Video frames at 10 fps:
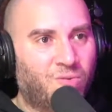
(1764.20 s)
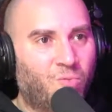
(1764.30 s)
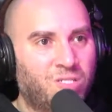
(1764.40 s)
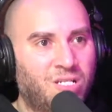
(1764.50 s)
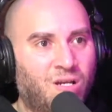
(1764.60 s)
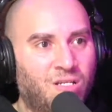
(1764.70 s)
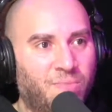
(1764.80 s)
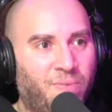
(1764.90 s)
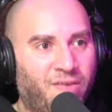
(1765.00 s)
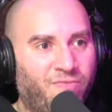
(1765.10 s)
Wasn't it called the
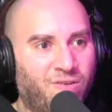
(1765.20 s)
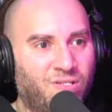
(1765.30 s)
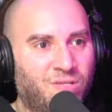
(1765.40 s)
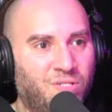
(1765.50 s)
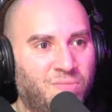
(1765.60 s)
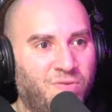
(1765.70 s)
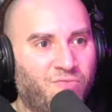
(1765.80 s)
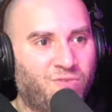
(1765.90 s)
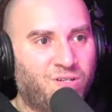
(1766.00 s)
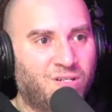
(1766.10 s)
Bedford or some shit
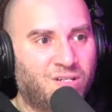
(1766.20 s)
before?